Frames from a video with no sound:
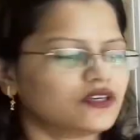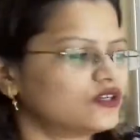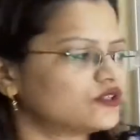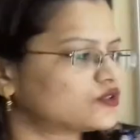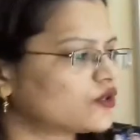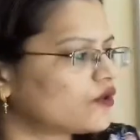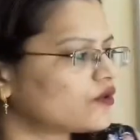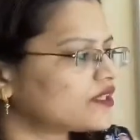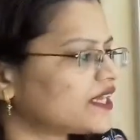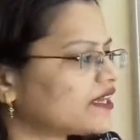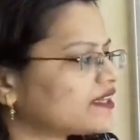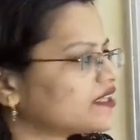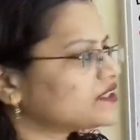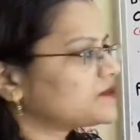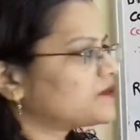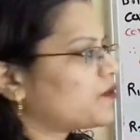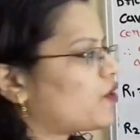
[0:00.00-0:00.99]
So
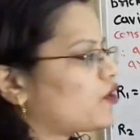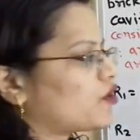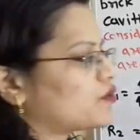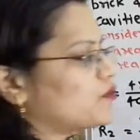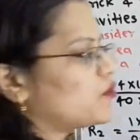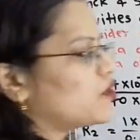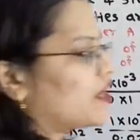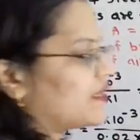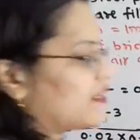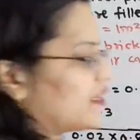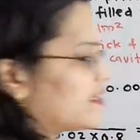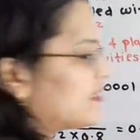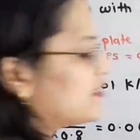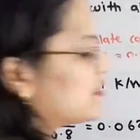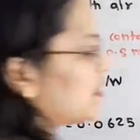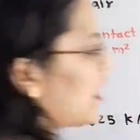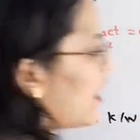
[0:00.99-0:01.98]
there is formula, that
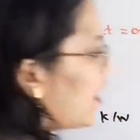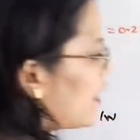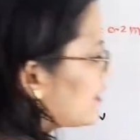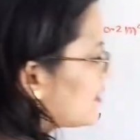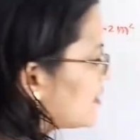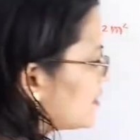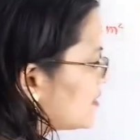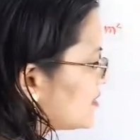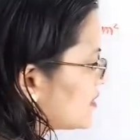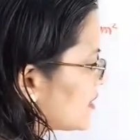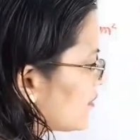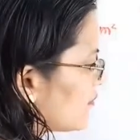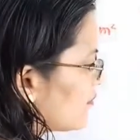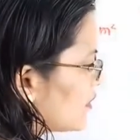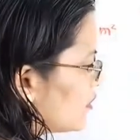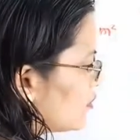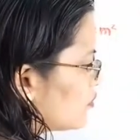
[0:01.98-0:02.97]
is R is
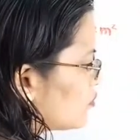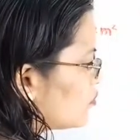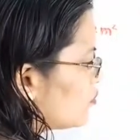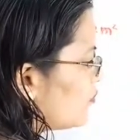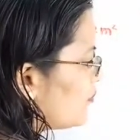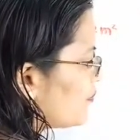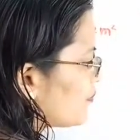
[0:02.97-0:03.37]
equal to